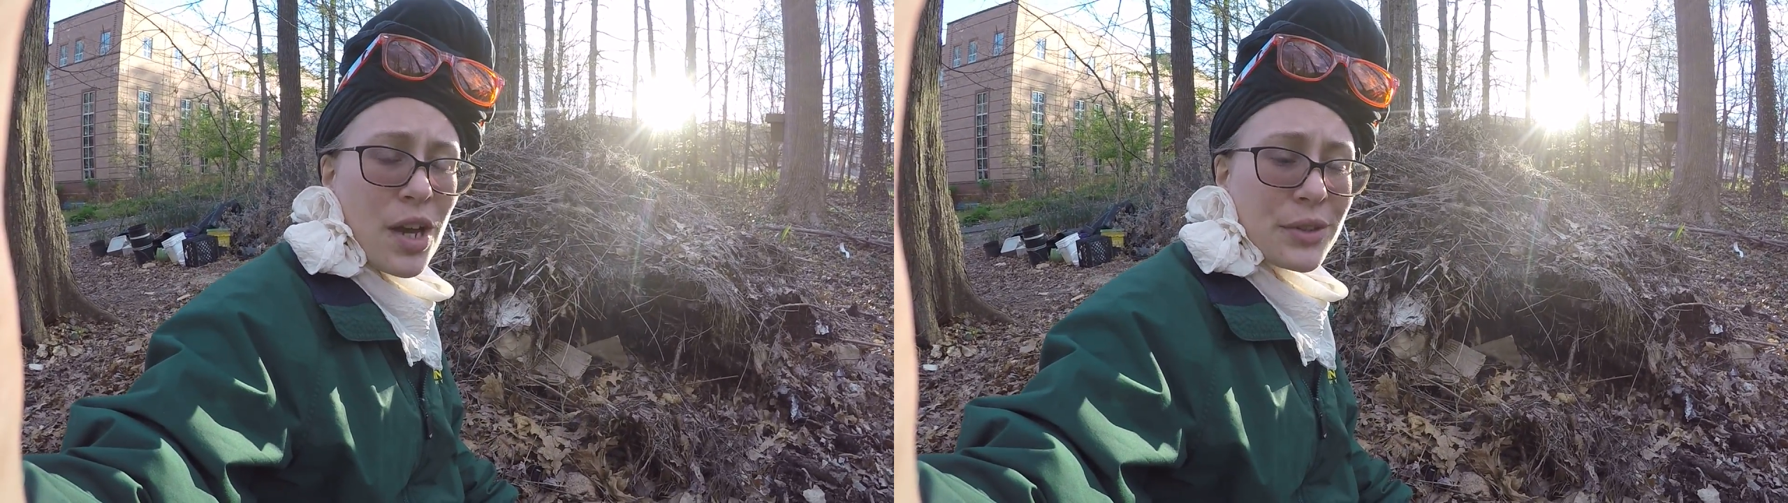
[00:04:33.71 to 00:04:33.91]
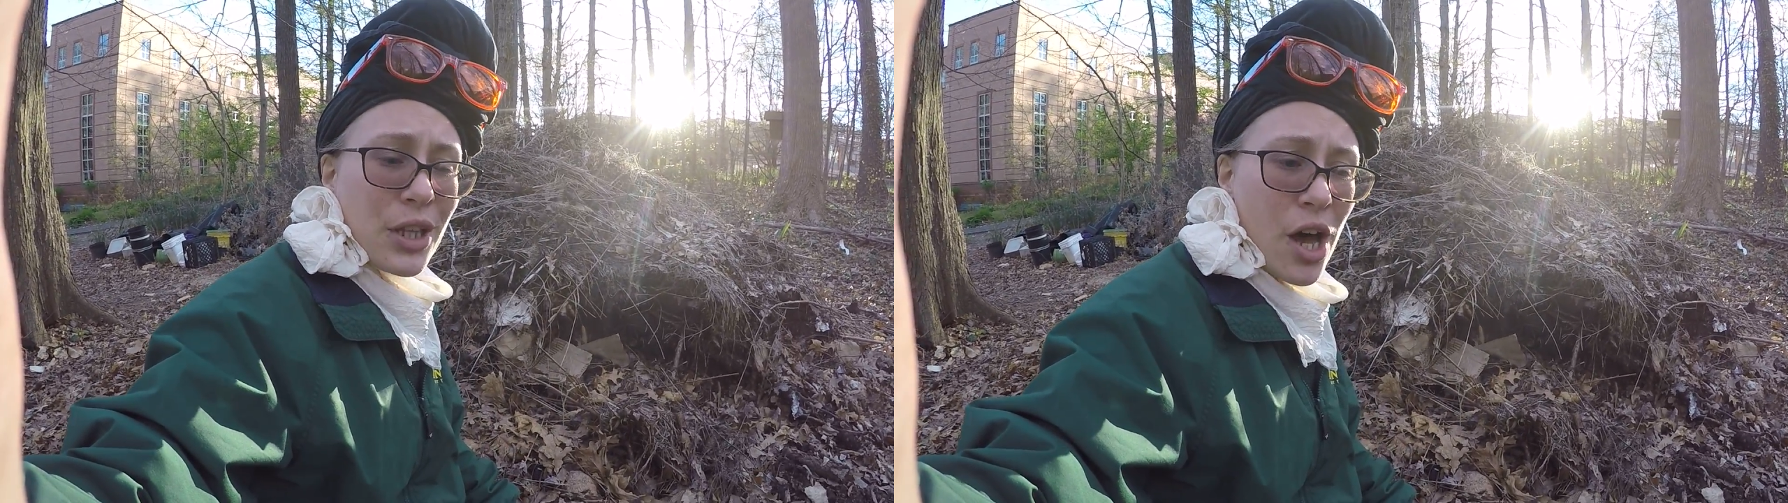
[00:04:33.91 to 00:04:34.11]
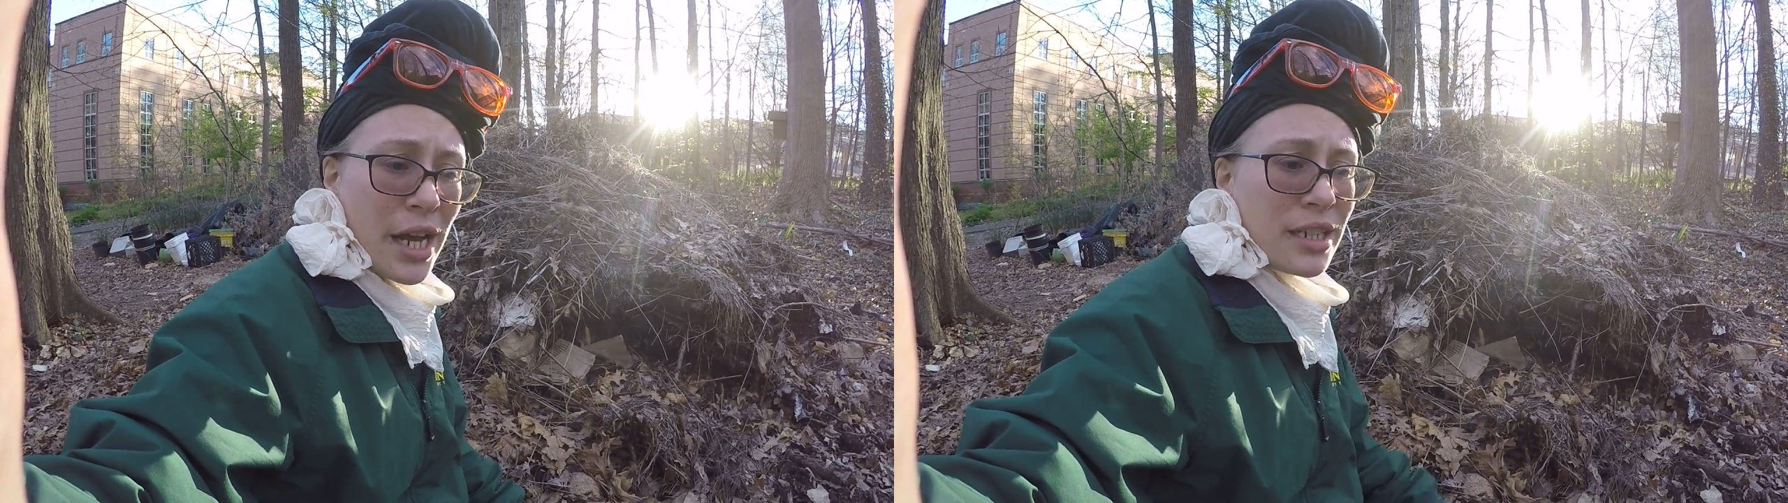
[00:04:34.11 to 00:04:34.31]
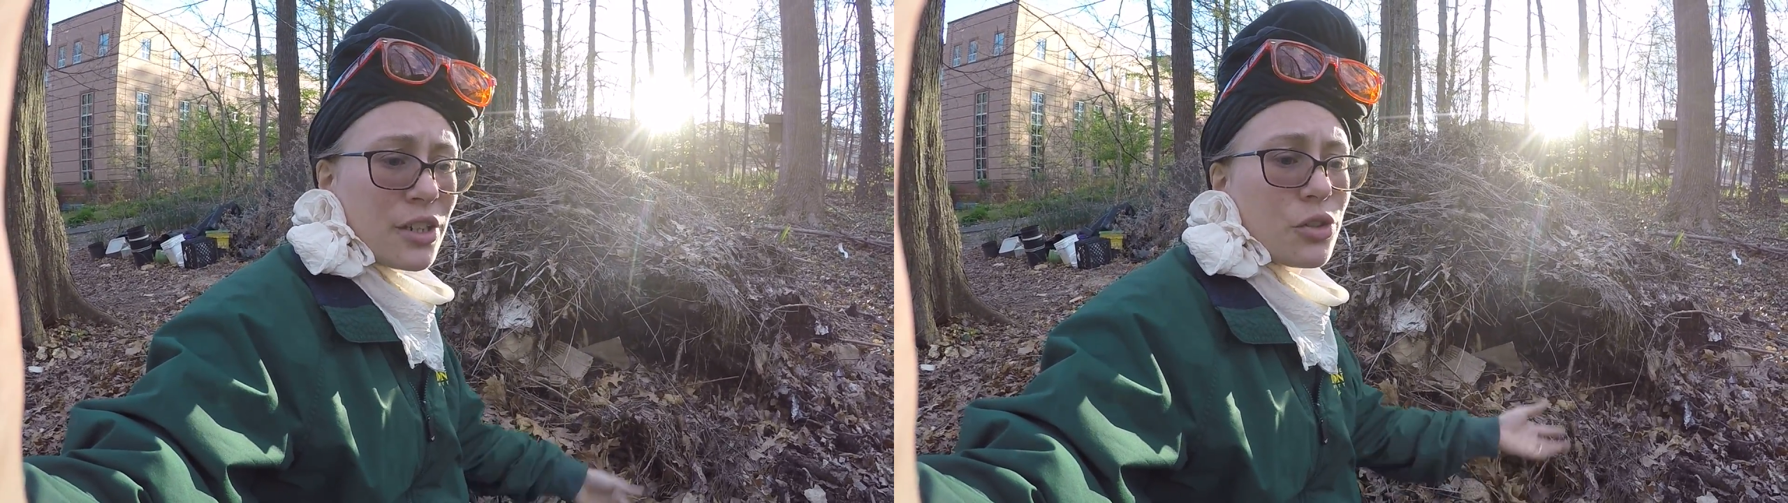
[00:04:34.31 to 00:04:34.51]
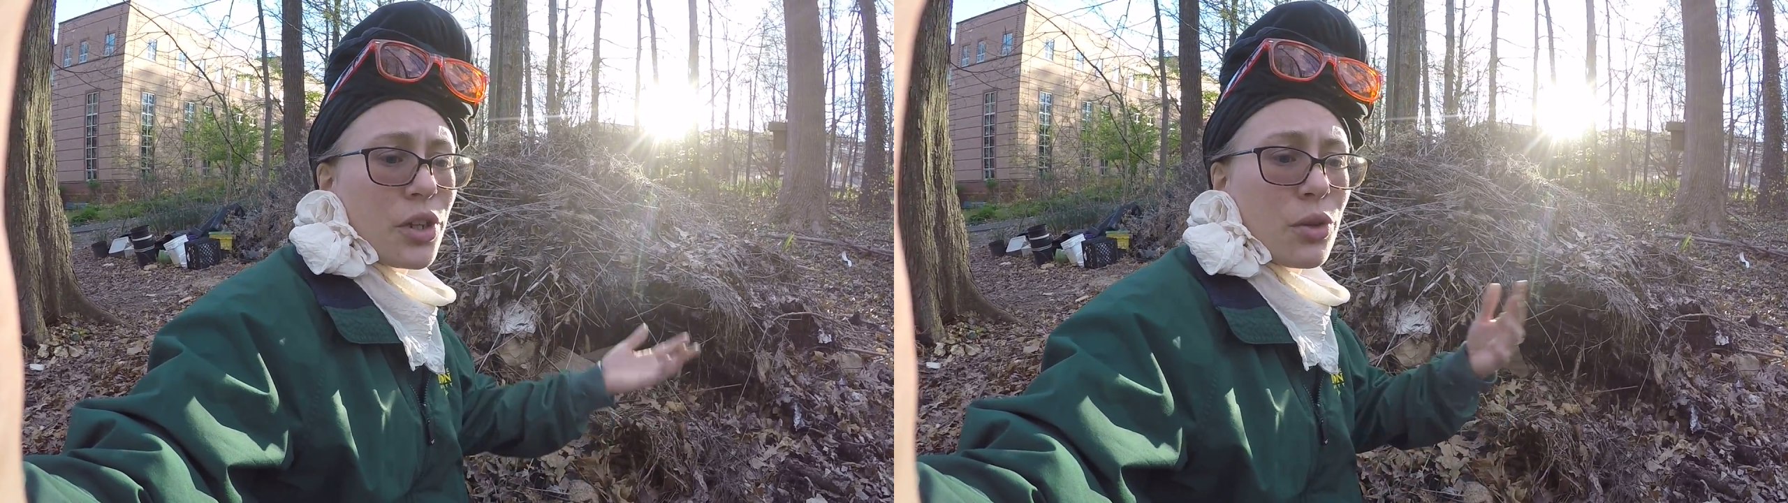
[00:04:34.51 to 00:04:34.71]
online
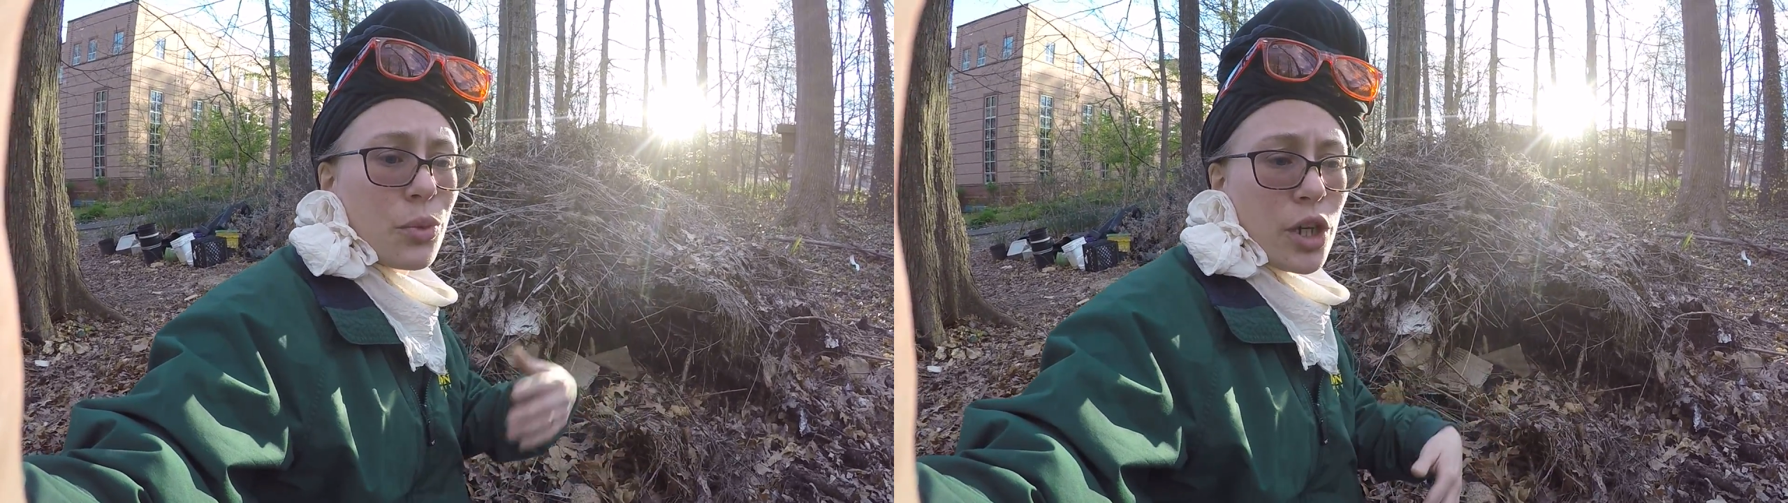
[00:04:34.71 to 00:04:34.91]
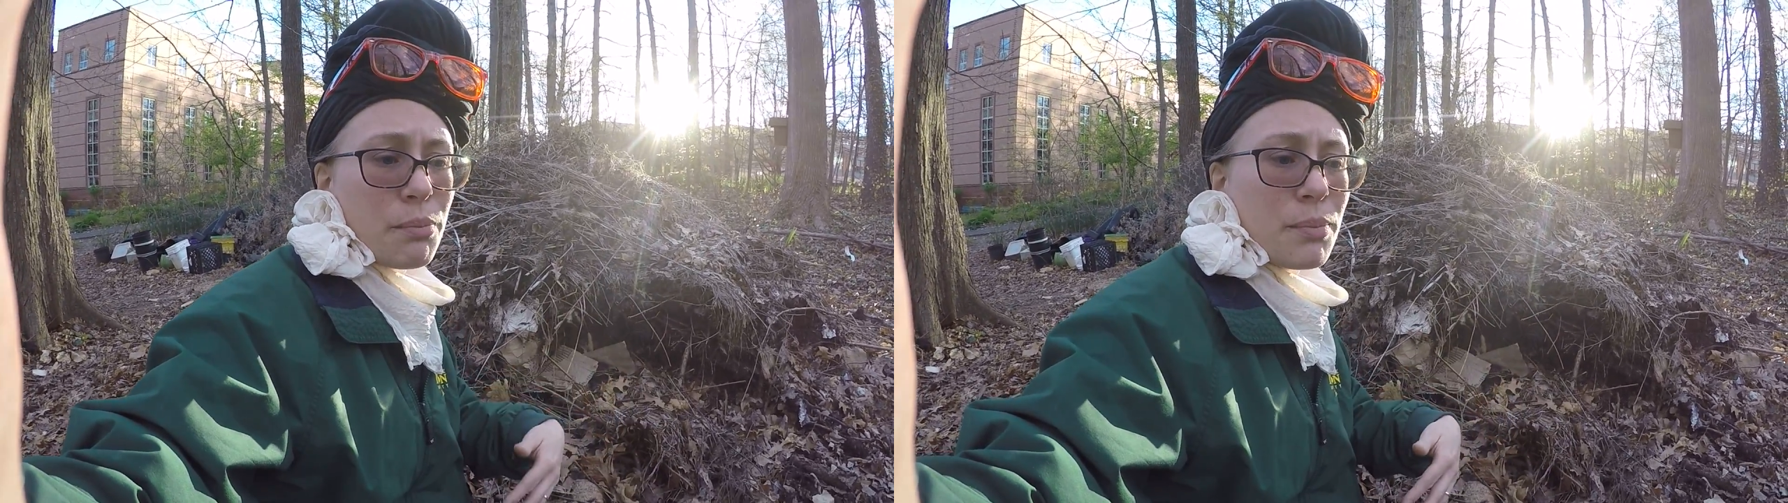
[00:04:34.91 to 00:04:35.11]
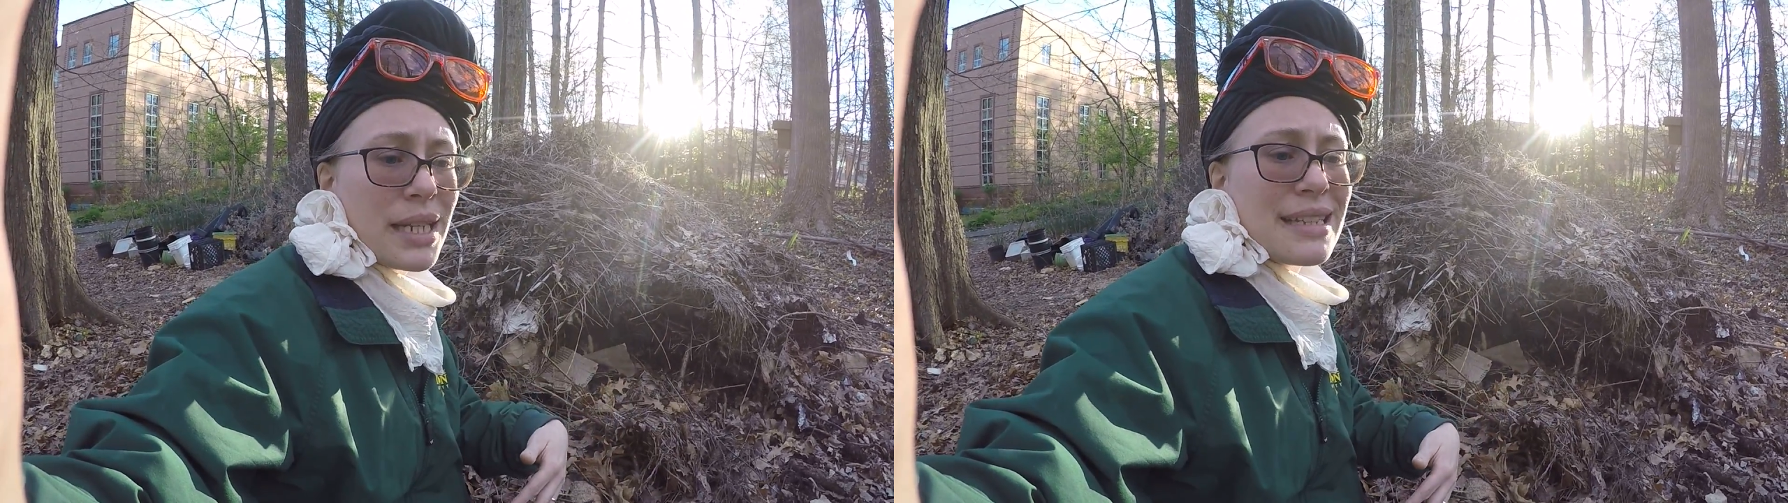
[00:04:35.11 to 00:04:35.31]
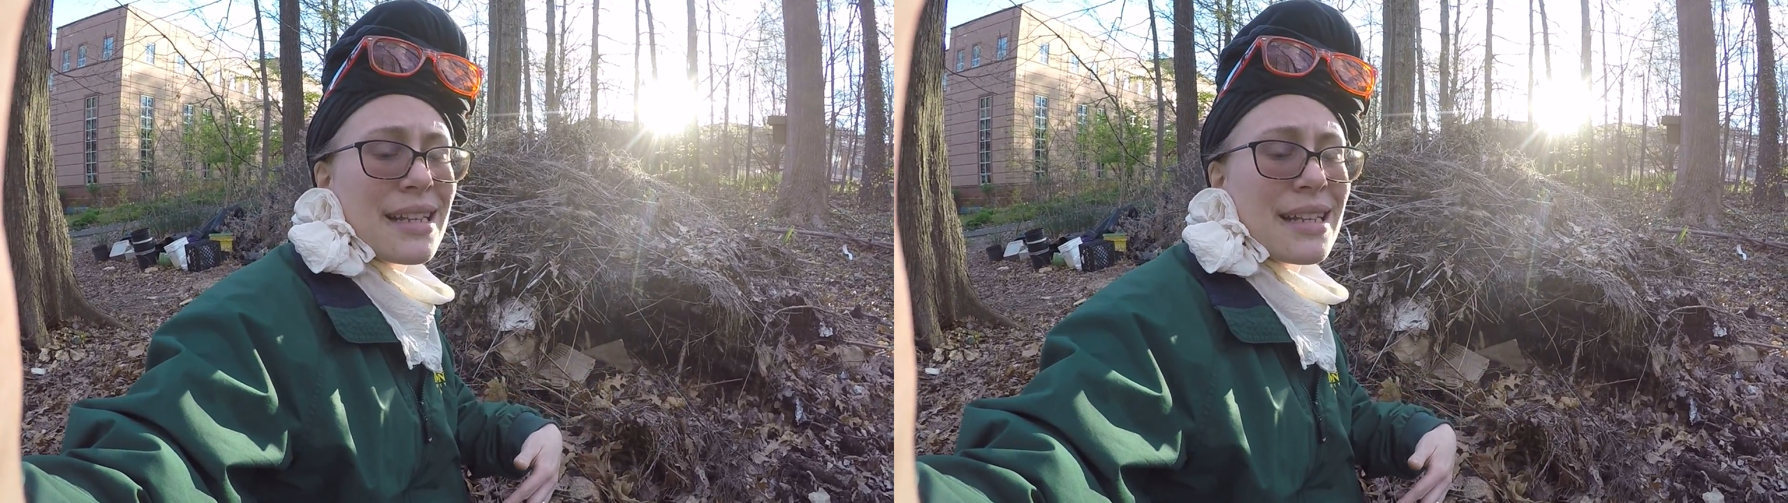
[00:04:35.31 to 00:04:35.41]
and create a worm bin